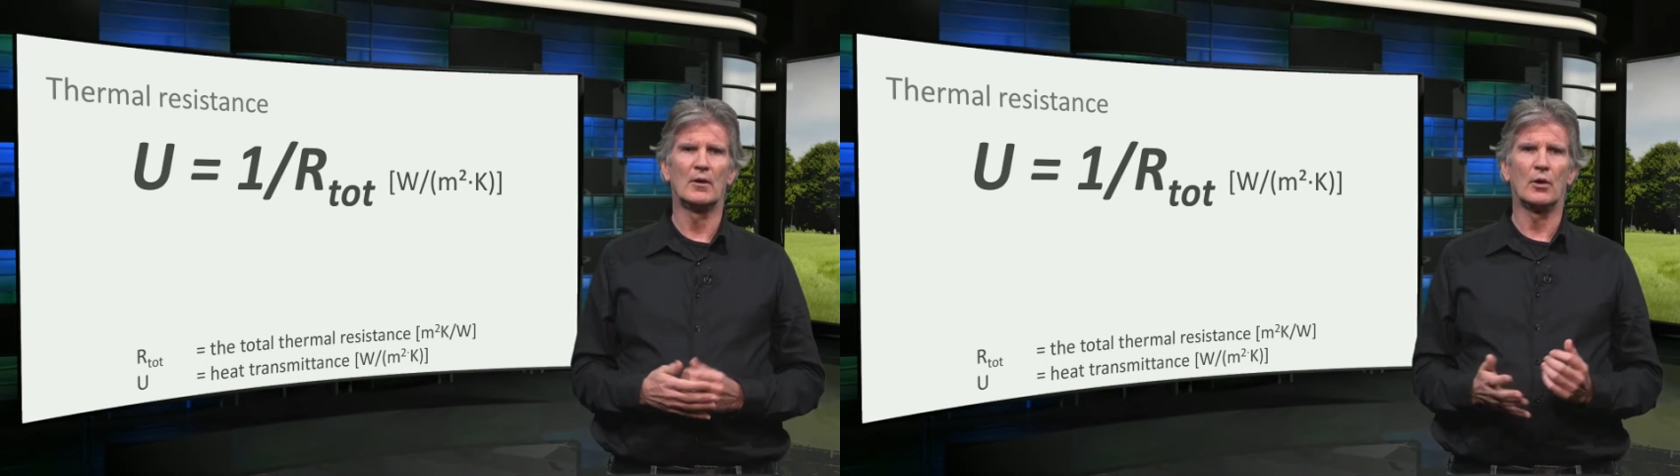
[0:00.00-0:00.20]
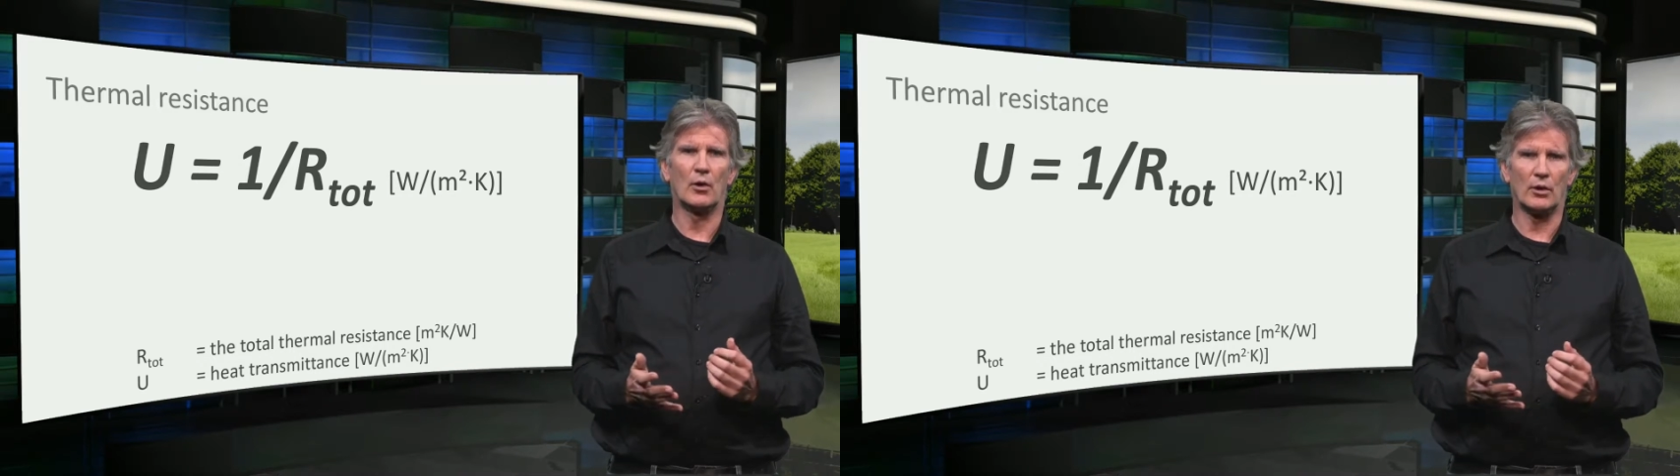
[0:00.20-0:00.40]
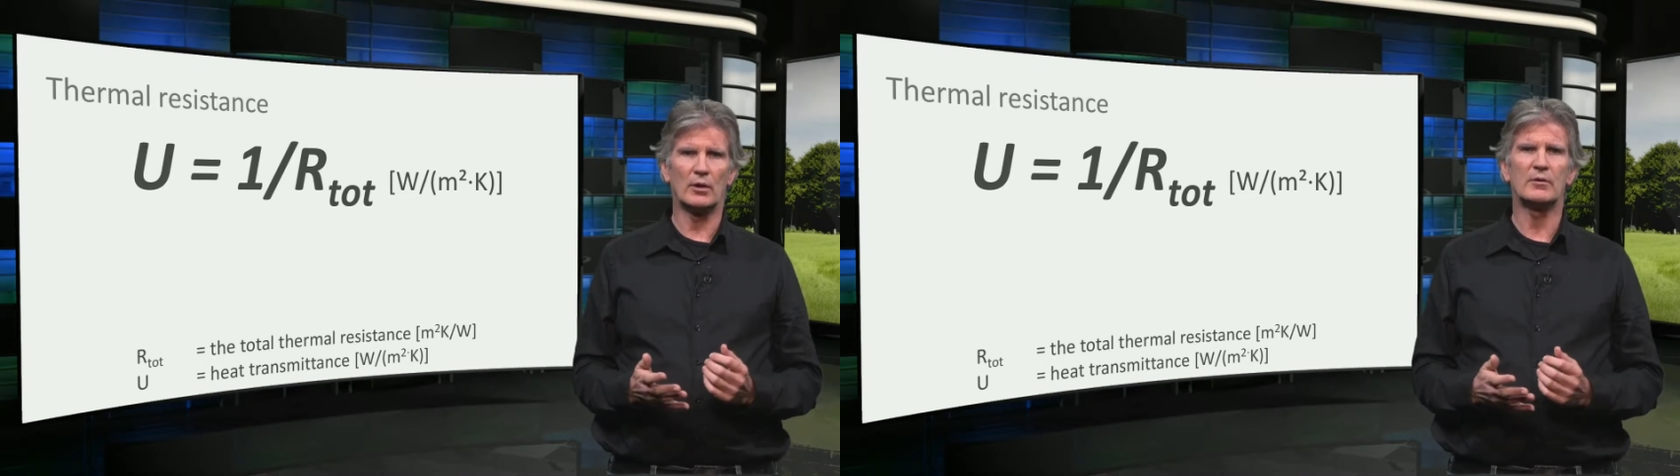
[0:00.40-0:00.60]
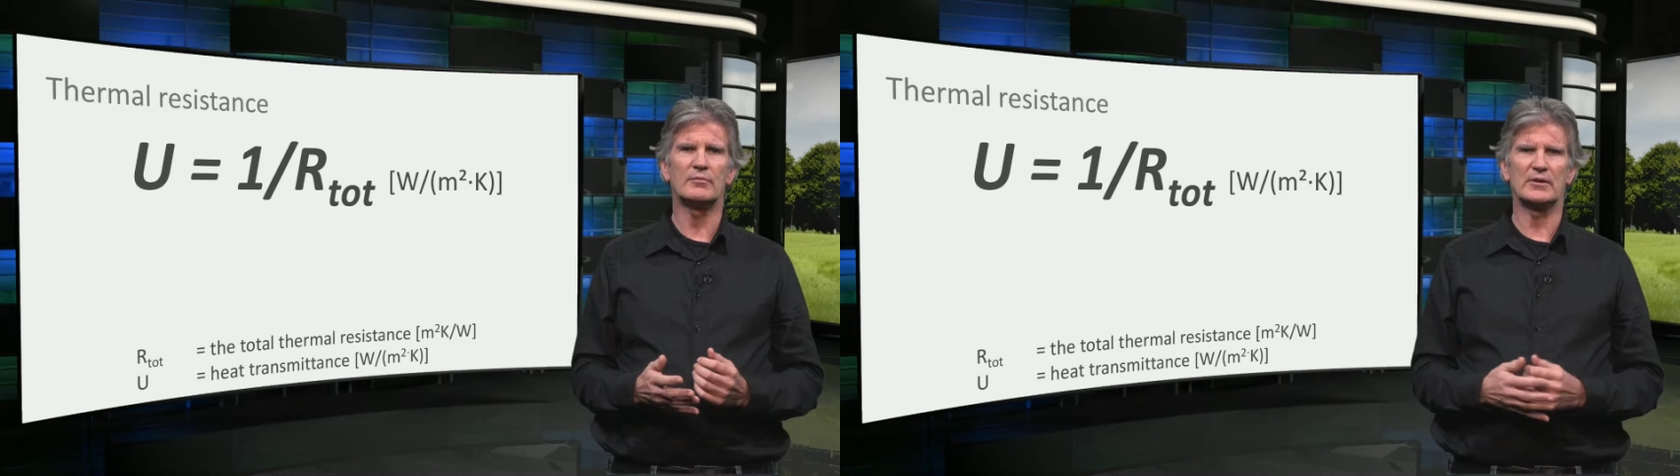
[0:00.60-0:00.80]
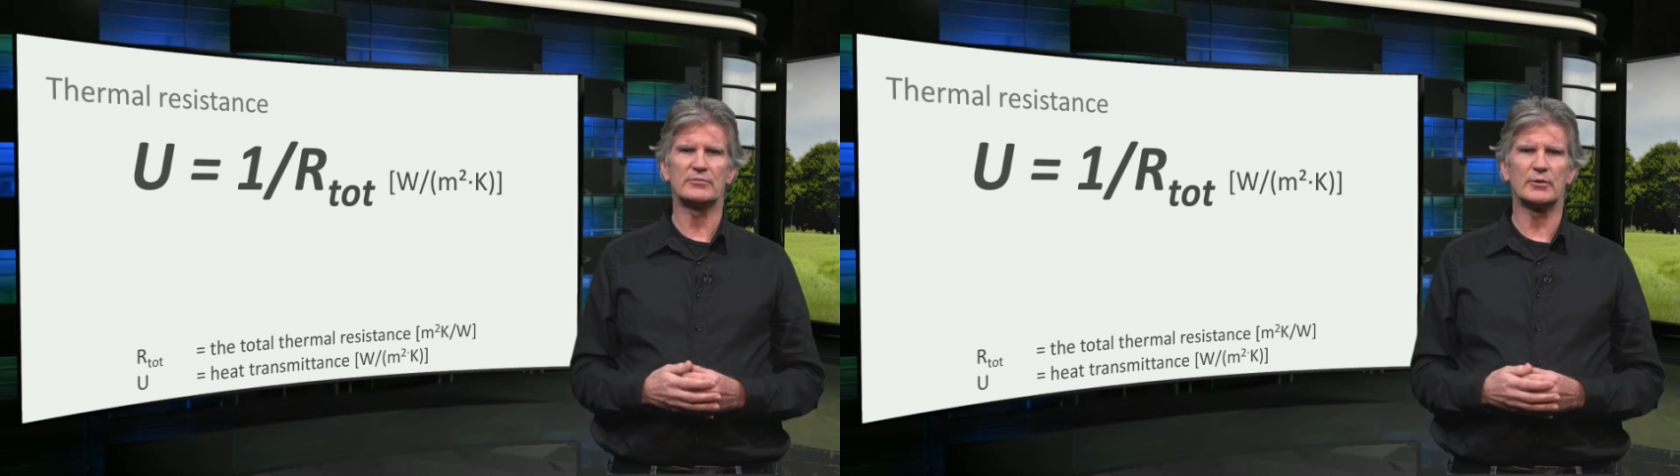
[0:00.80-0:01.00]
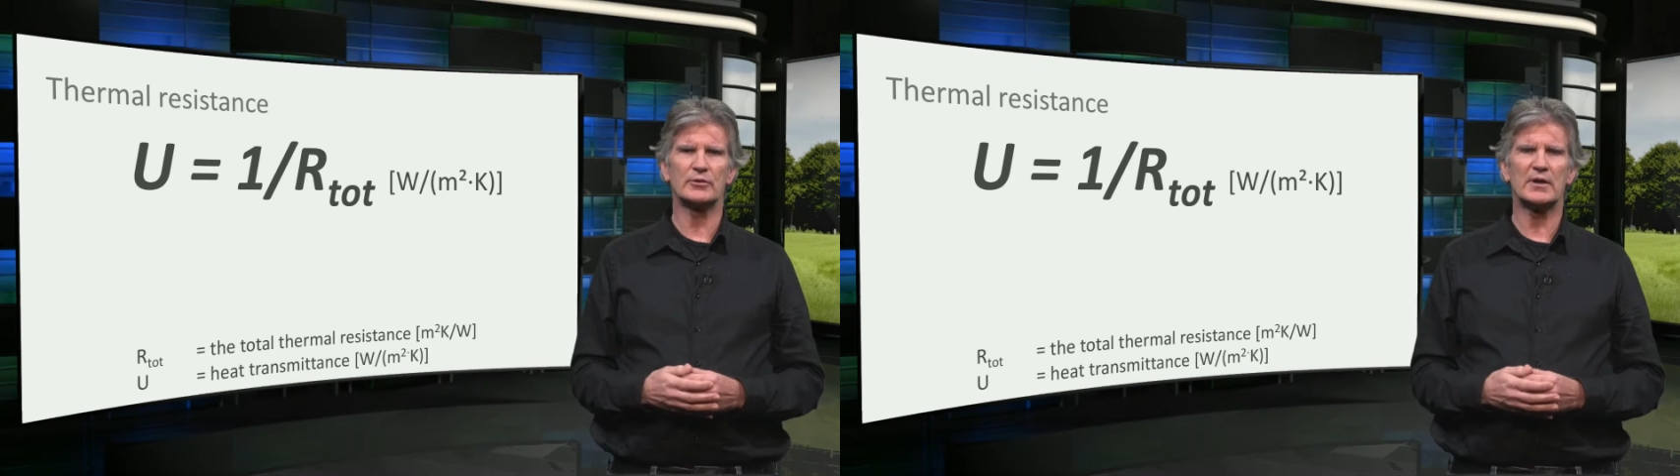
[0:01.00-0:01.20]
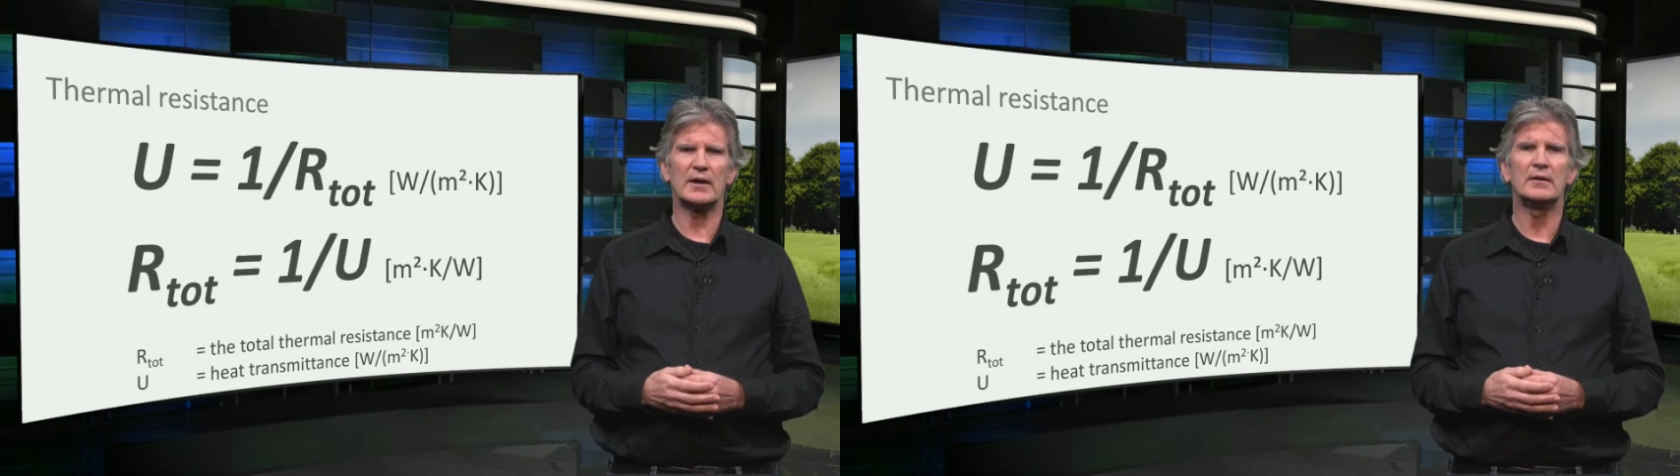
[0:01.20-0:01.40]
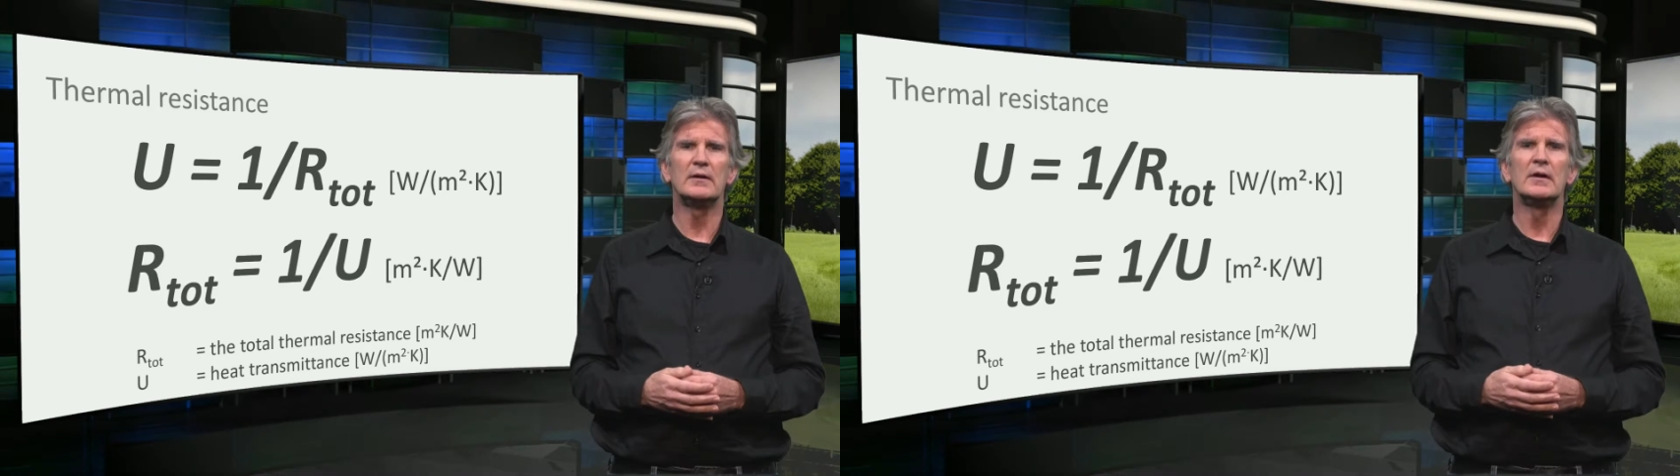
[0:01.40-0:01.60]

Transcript: Or, vice versa,